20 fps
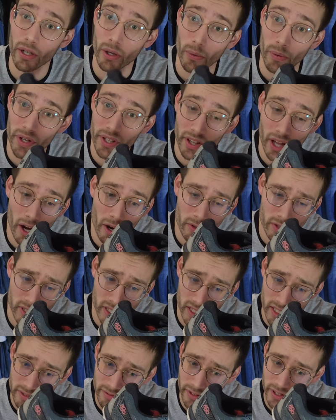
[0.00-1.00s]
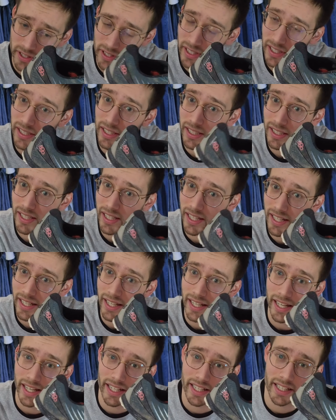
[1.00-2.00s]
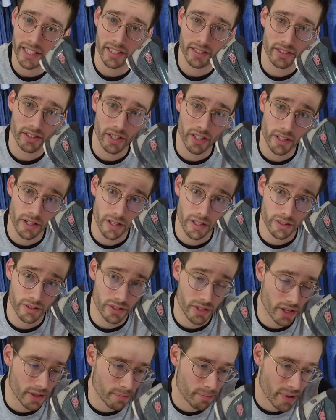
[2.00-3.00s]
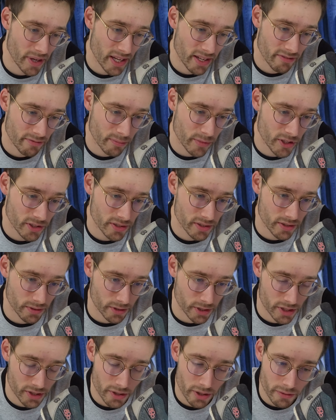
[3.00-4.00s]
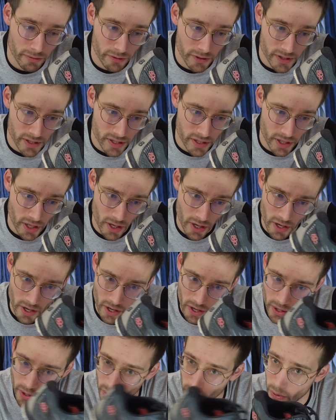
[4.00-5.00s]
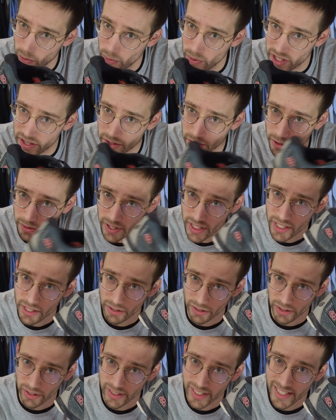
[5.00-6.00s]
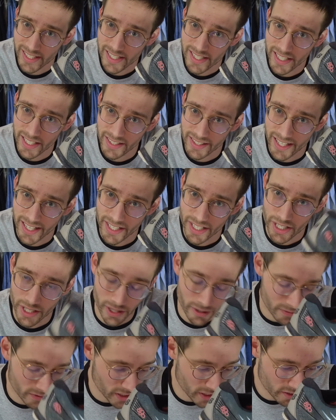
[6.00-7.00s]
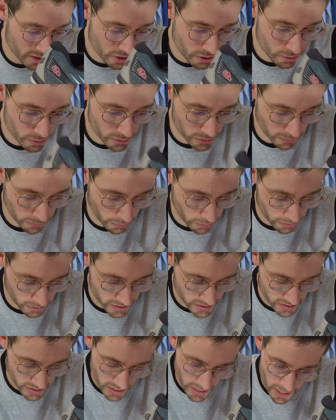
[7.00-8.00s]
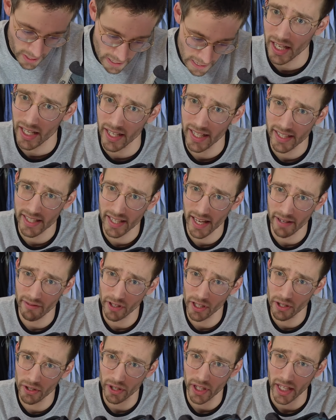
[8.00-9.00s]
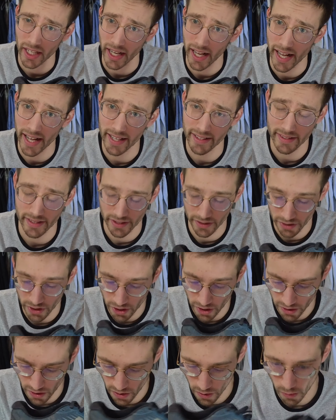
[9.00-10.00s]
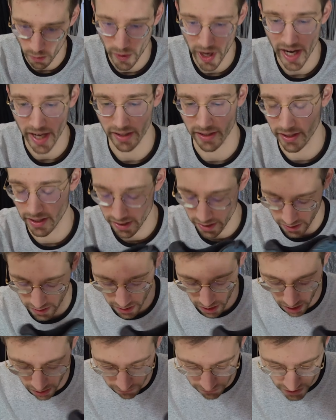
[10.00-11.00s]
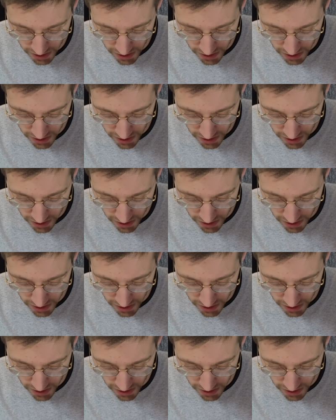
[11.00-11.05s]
without even hitting the pavement or surface with your heel. That's the intention of these shoes, of course. Let's have a look at the weight of